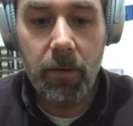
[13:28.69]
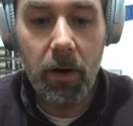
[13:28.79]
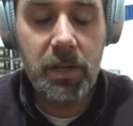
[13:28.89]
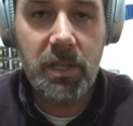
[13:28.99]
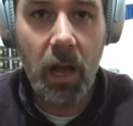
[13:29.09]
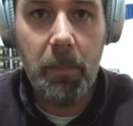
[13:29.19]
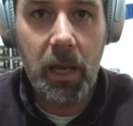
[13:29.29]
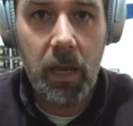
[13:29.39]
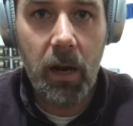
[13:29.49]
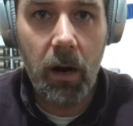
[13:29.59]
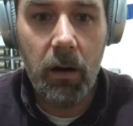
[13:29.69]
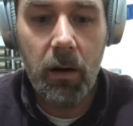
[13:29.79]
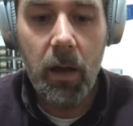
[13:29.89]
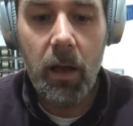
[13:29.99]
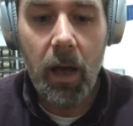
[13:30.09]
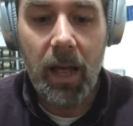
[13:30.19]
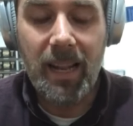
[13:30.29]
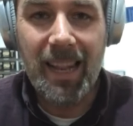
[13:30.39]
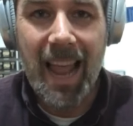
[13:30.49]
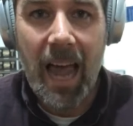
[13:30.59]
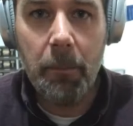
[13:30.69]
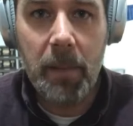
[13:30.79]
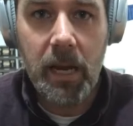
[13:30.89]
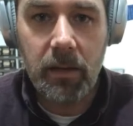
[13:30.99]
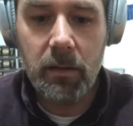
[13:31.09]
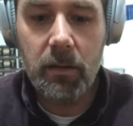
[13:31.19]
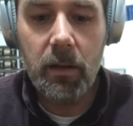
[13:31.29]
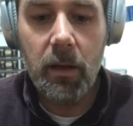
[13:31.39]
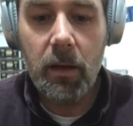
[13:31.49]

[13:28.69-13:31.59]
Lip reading: Very stubby here, and a lot of meat.